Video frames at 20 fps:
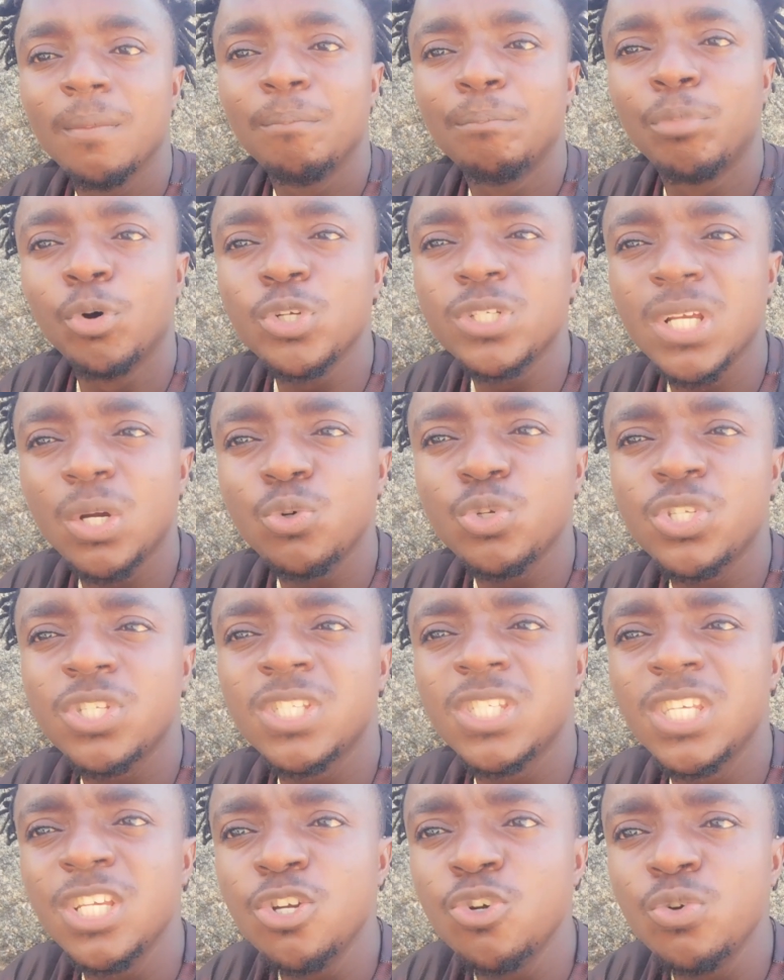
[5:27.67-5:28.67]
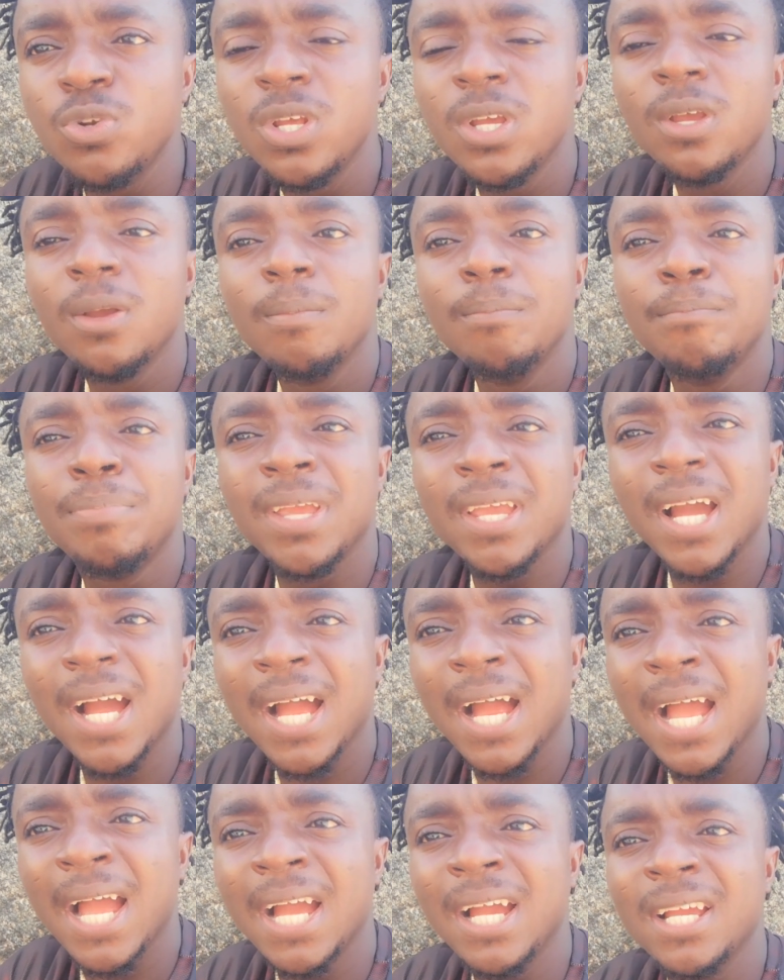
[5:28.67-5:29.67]
but they will still be
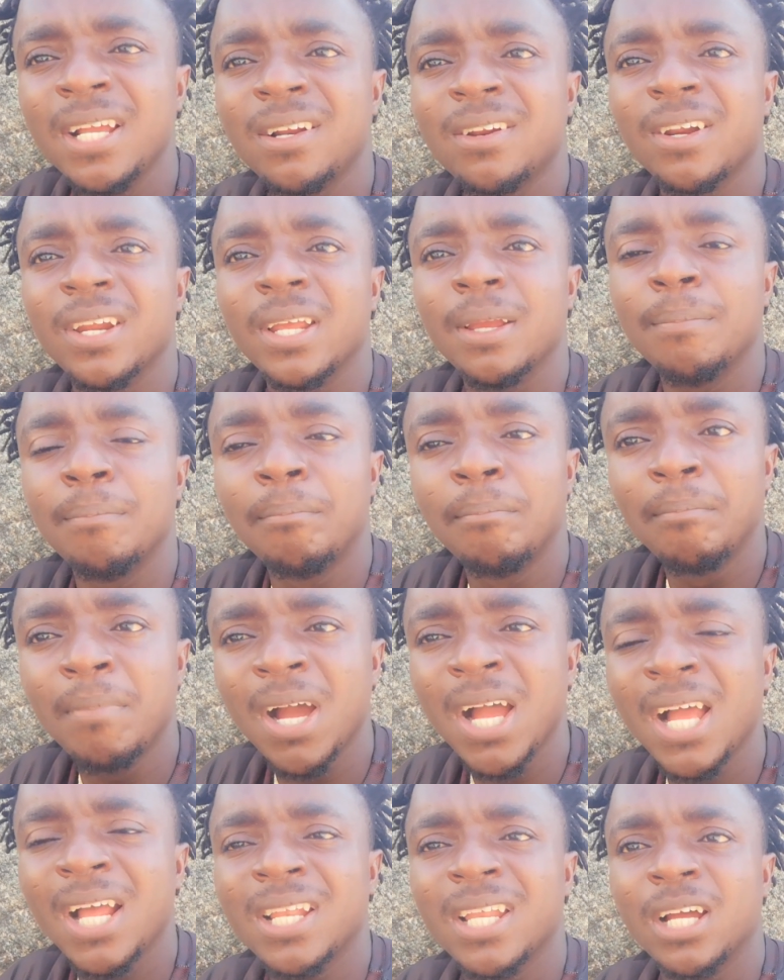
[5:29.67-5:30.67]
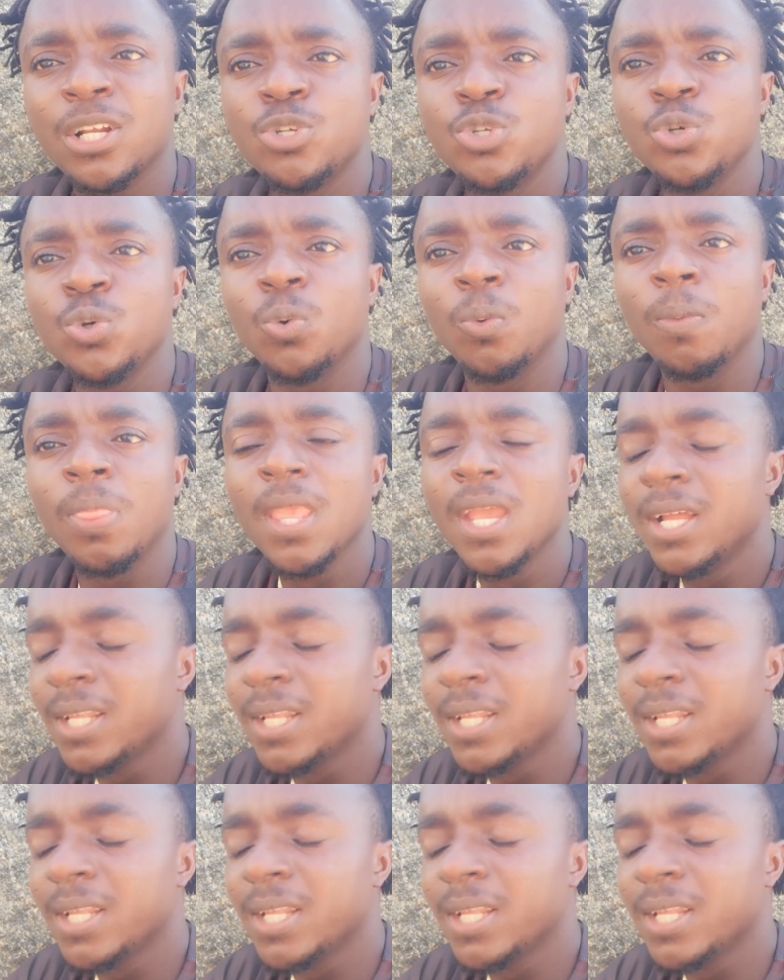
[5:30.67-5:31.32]
angry, mad at you.